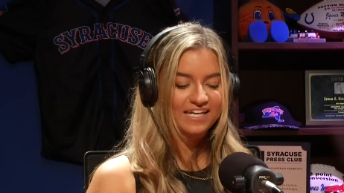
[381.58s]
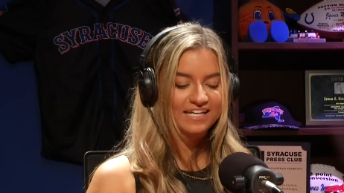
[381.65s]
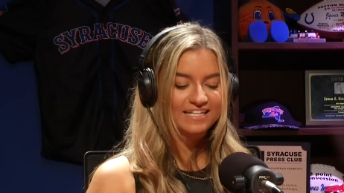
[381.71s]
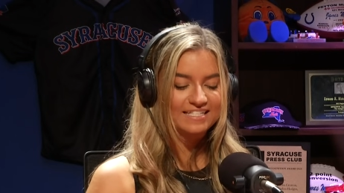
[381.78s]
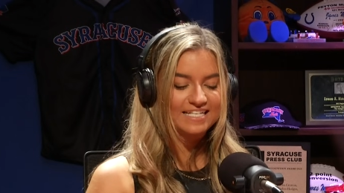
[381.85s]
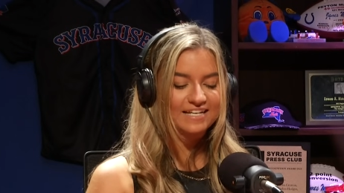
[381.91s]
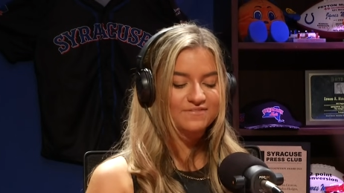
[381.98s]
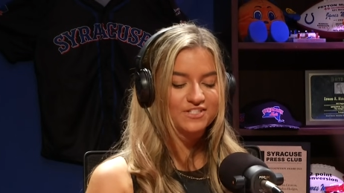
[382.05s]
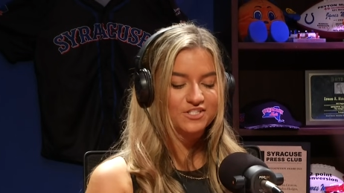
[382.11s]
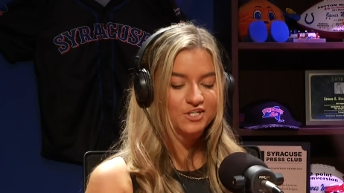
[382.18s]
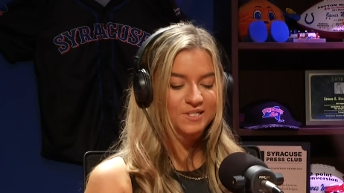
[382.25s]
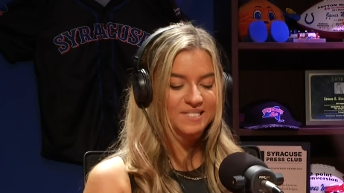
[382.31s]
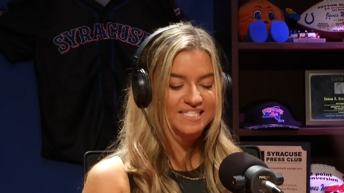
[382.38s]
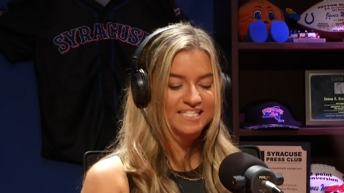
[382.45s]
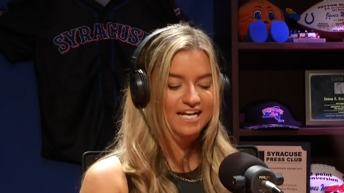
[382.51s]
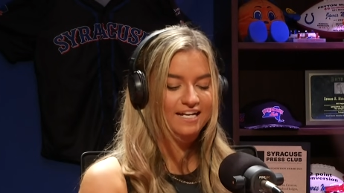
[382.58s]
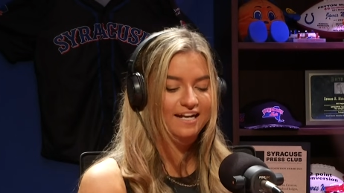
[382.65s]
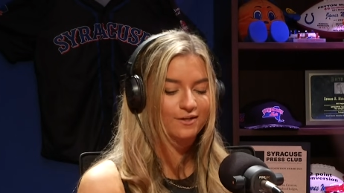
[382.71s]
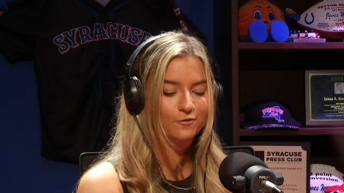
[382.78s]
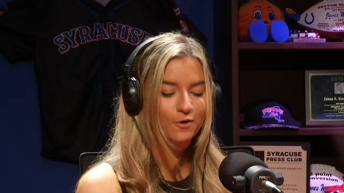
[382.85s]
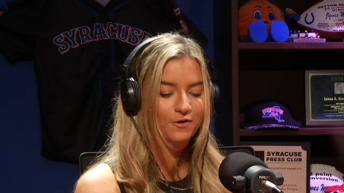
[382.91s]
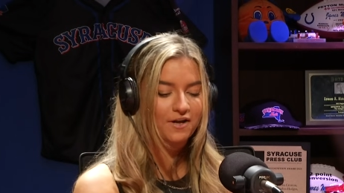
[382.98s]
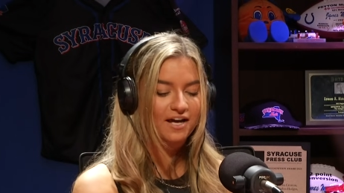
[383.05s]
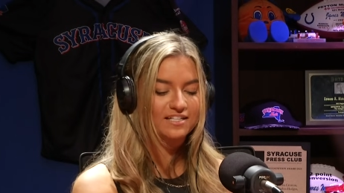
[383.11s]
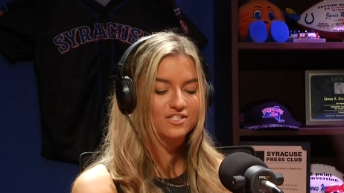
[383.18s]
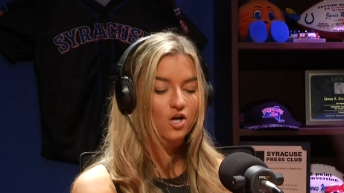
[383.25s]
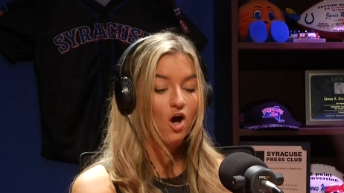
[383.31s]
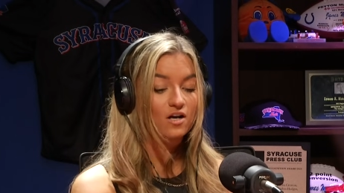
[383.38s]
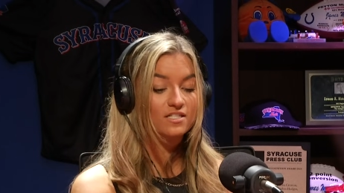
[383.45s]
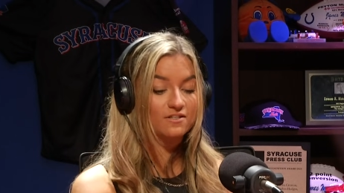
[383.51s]
David Stearns said, quote, I
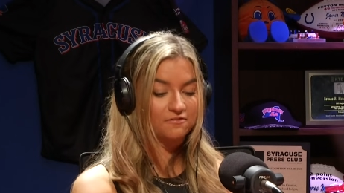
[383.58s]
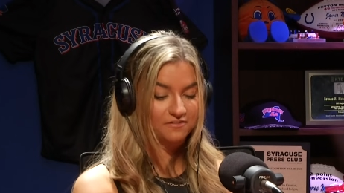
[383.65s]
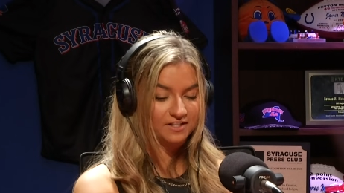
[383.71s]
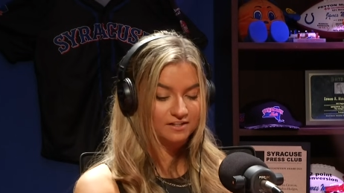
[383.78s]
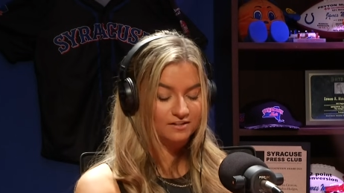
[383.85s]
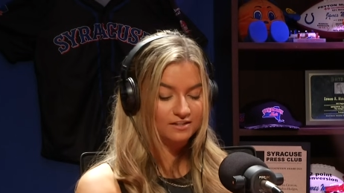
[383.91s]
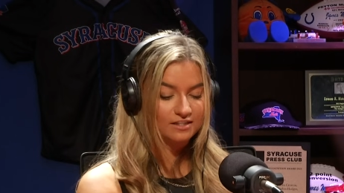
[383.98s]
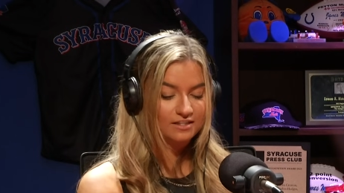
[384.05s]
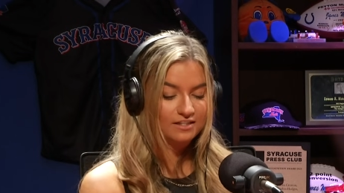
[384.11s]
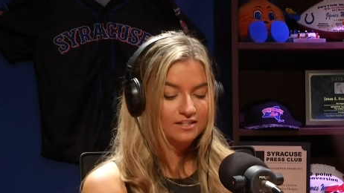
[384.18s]
talked to Phil.